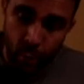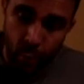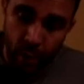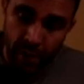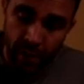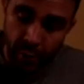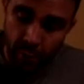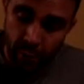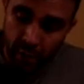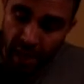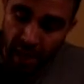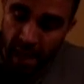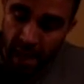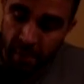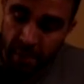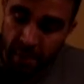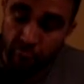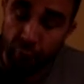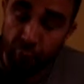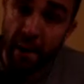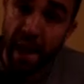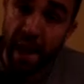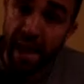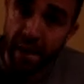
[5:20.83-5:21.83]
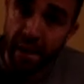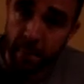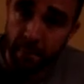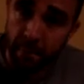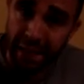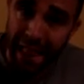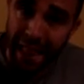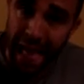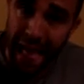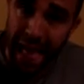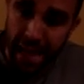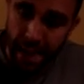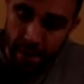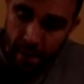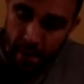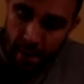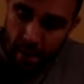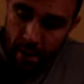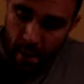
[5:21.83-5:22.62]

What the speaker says: which came in red and black,